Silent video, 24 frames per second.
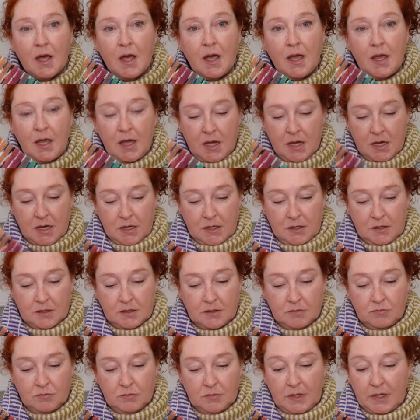And
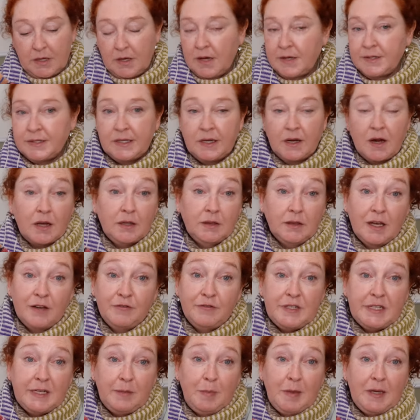like I said, I love
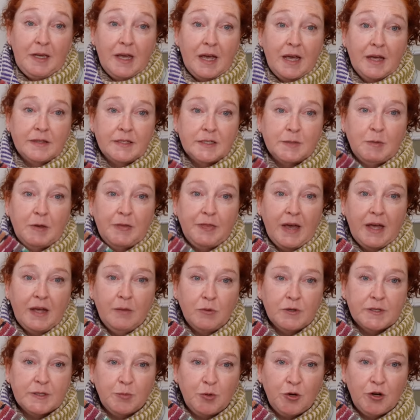DPNs, but that
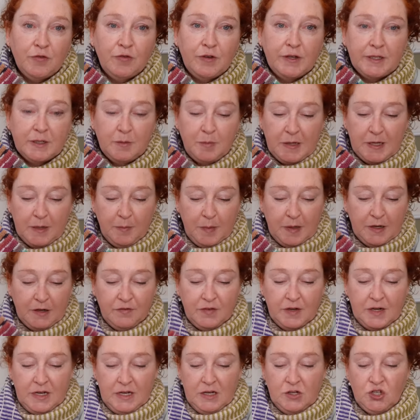was proving to be a bit of
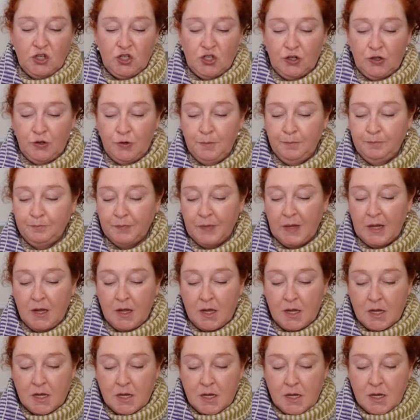an issue.
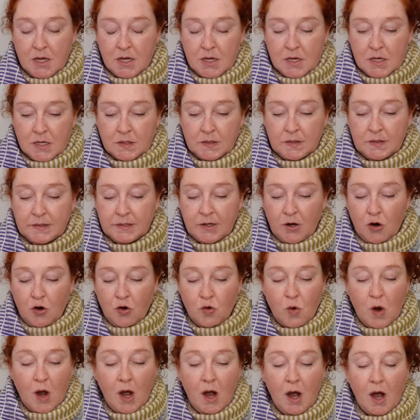
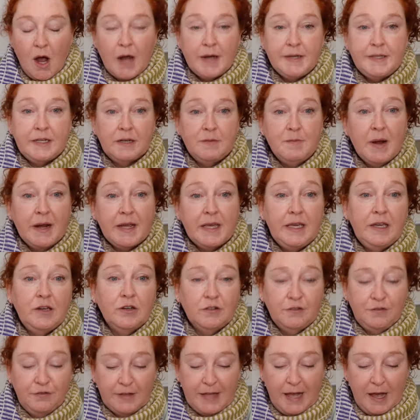So I did my heel
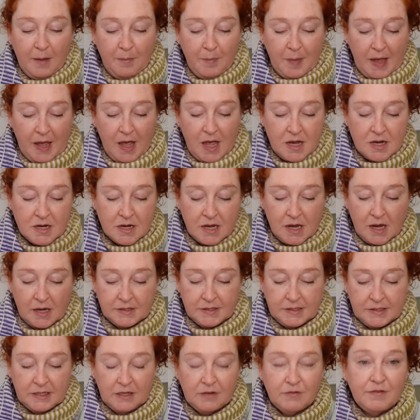flap and
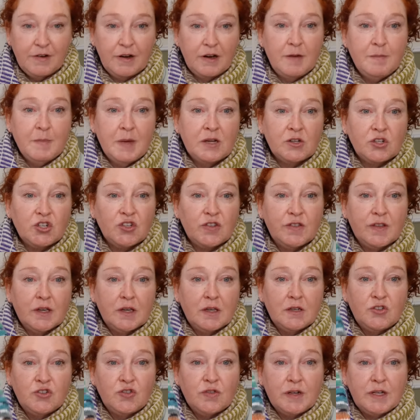gusset, very much
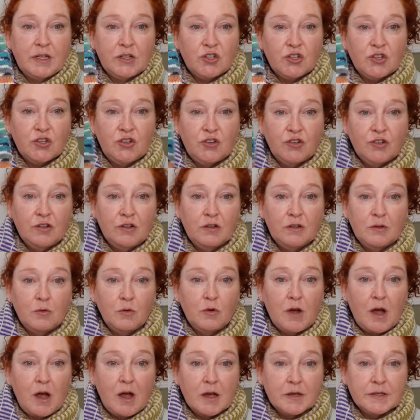the traditional
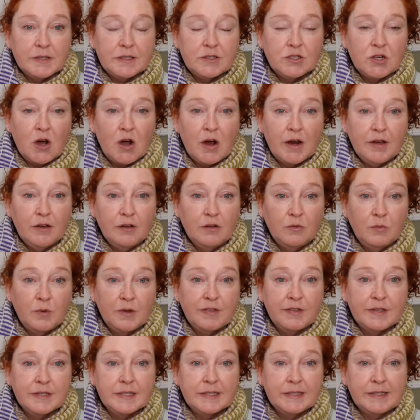style with
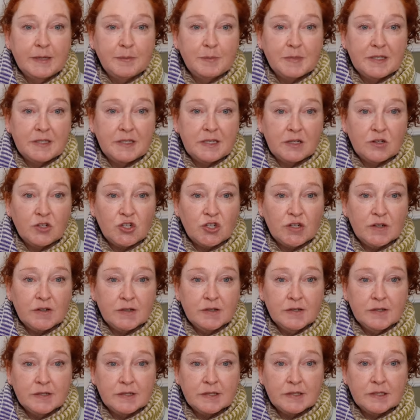the slip
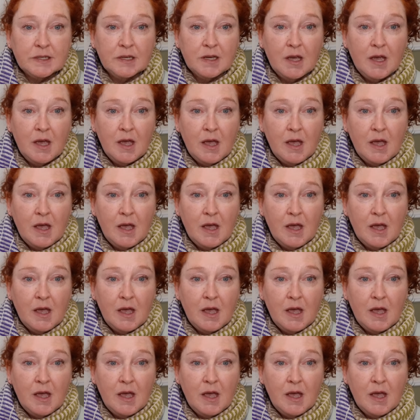stitches.